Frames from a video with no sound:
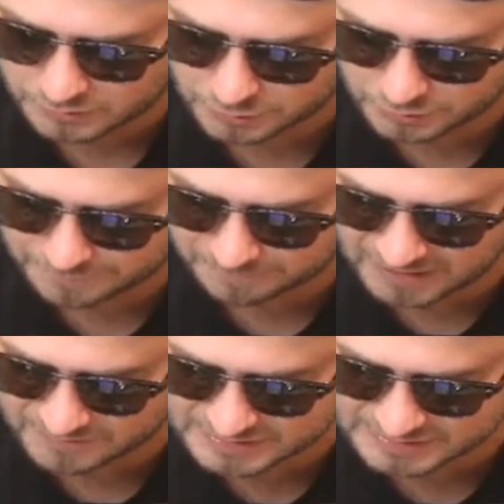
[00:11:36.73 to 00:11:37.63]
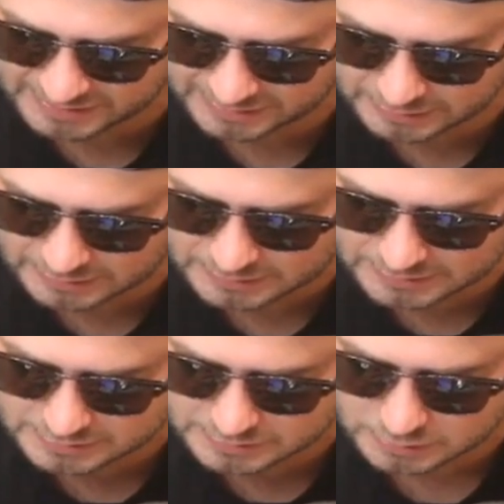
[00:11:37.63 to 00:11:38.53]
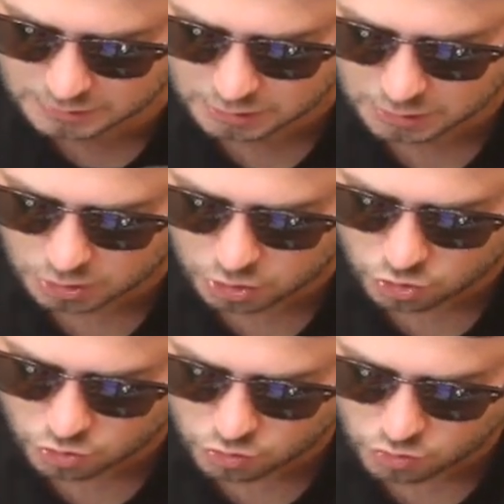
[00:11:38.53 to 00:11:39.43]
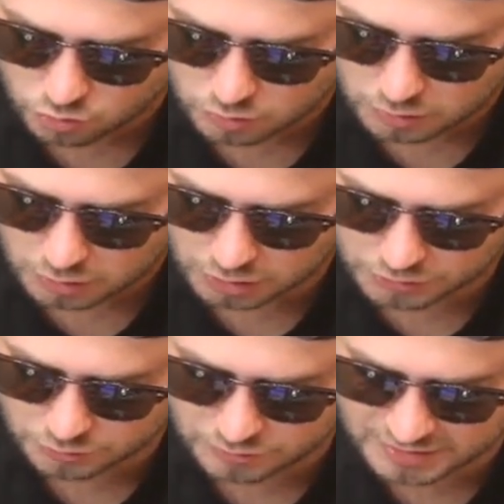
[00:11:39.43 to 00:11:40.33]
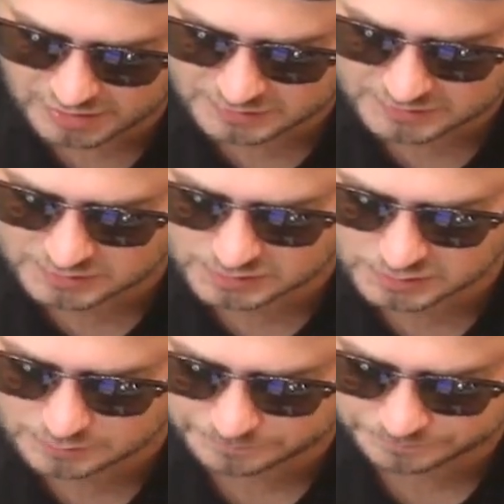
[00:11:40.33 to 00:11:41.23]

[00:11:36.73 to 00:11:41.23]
35 seconds. I'll do this.